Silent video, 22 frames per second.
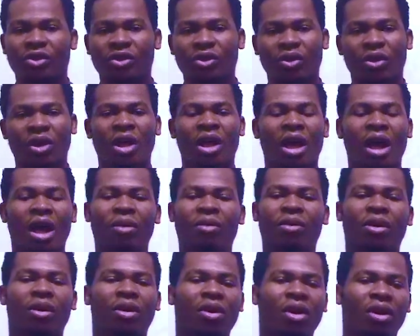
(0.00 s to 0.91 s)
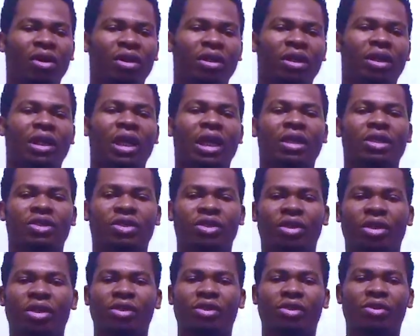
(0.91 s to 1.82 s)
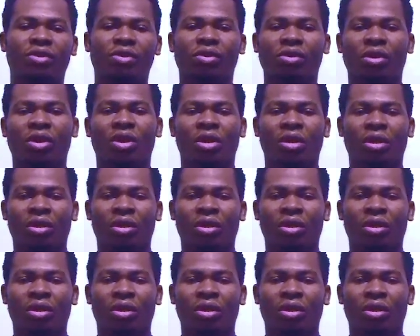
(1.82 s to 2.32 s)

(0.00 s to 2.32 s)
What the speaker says: So I want to call on Nigerians to